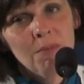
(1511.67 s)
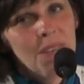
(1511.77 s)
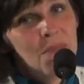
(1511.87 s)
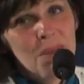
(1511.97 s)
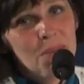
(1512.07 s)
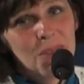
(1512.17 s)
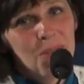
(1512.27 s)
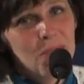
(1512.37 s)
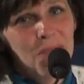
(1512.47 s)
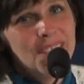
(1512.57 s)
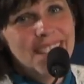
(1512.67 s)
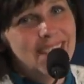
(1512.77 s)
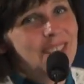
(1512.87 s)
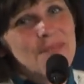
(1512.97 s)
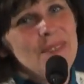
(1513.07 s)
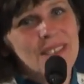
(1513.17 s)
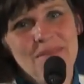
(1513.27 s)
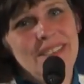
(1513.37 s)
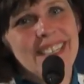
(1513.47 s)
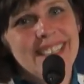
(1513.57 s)
many people don't want any
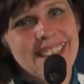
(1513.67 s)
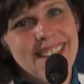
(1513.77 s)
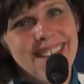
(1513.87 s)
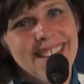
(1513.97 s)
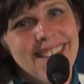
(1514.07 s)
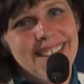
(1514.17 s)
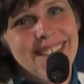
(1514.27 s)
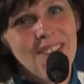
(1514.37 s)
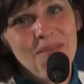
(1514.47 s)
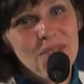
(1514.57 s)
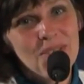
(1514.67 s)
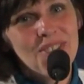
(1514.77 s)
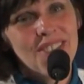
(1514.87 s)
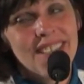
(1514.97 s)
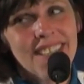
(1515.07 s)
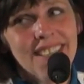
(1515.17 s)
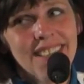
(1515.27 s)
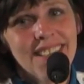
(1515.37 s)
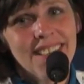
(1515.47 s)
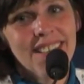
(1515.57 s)
responsibility, unfortunately.